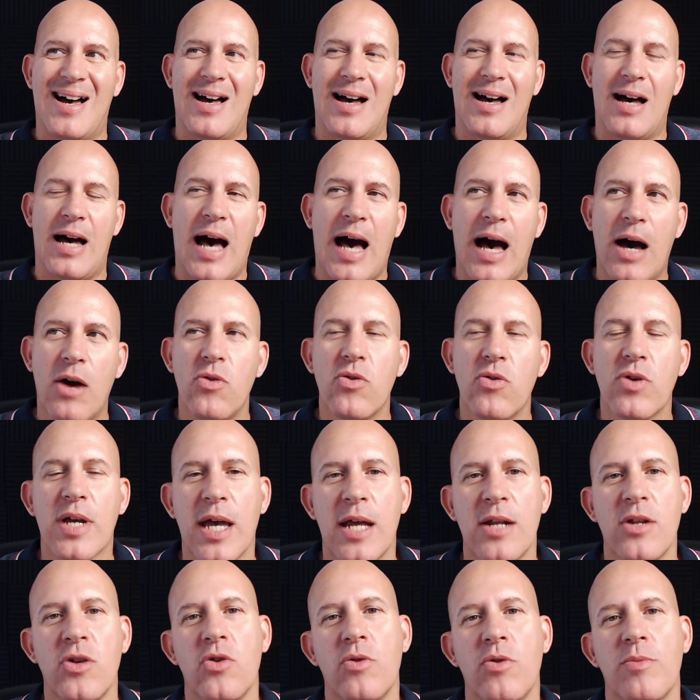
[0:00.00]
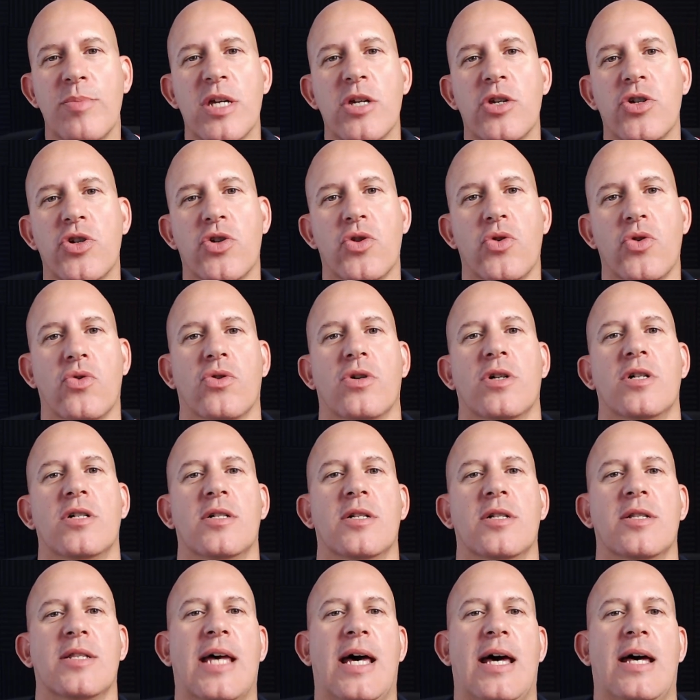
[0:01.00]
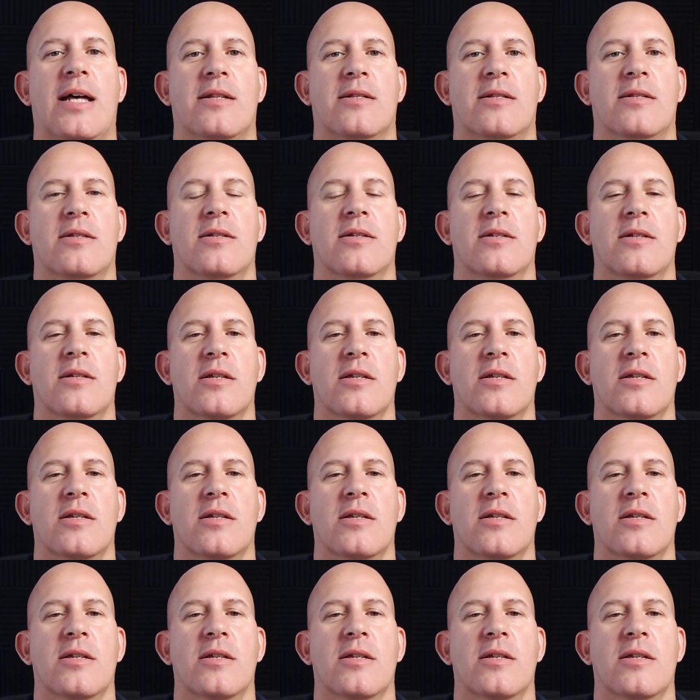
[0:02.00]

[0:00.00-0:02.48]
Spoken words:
how can you be sure that